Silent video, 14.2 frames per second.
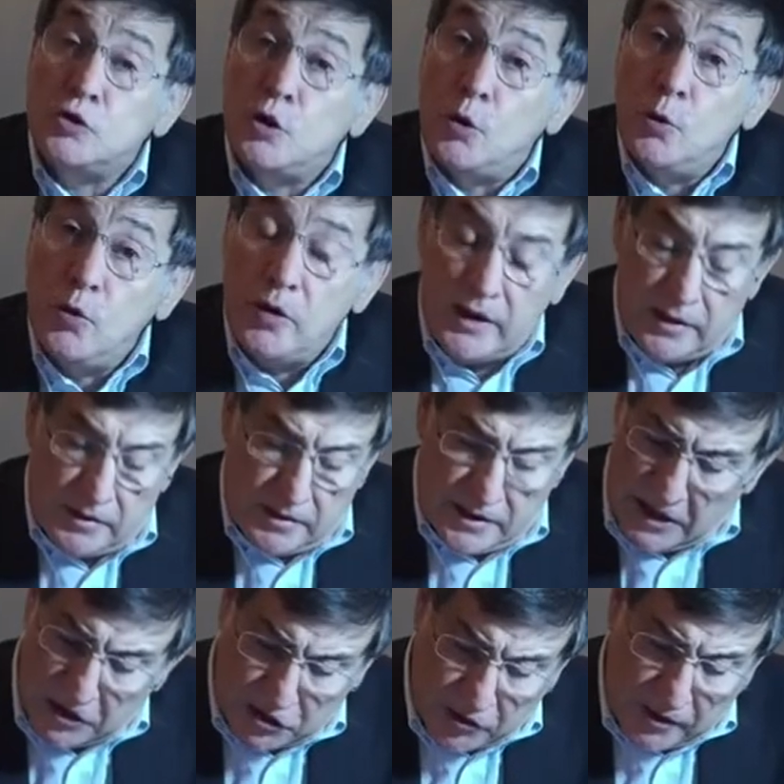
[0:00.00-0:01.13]
truly
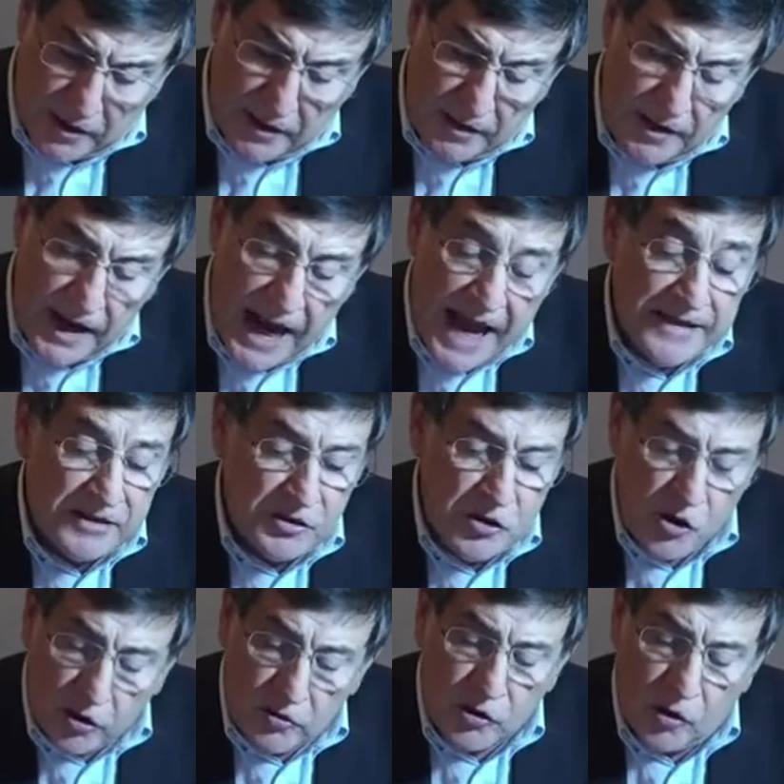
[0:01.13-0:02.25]
national and
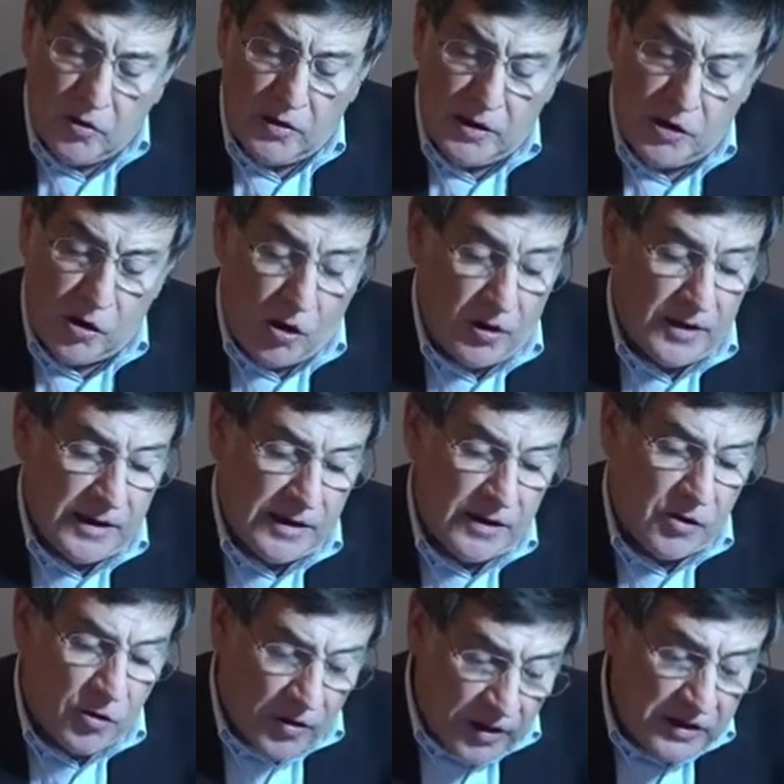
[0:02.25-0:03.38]
not only local
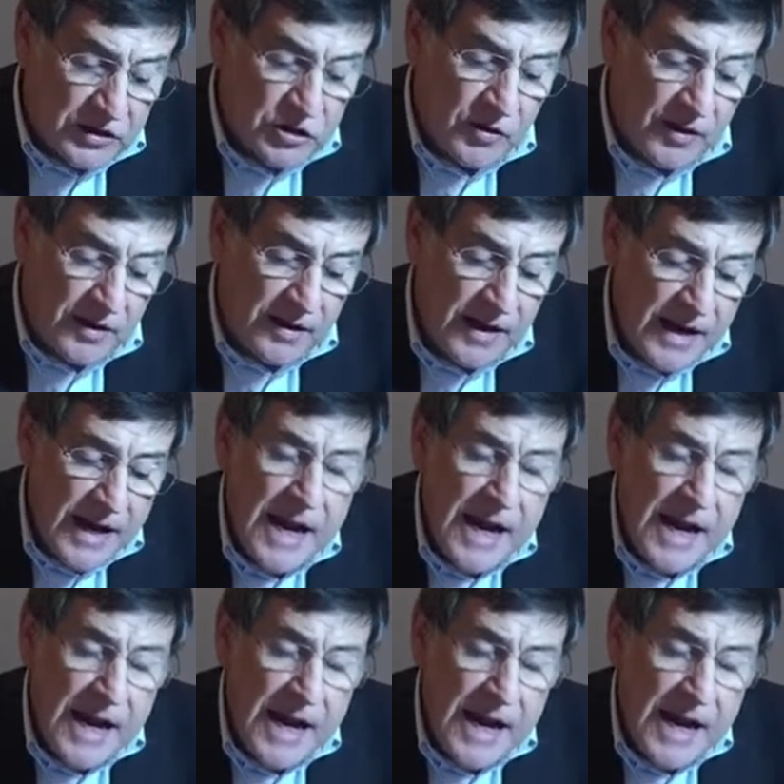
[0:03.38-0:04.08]
or regional,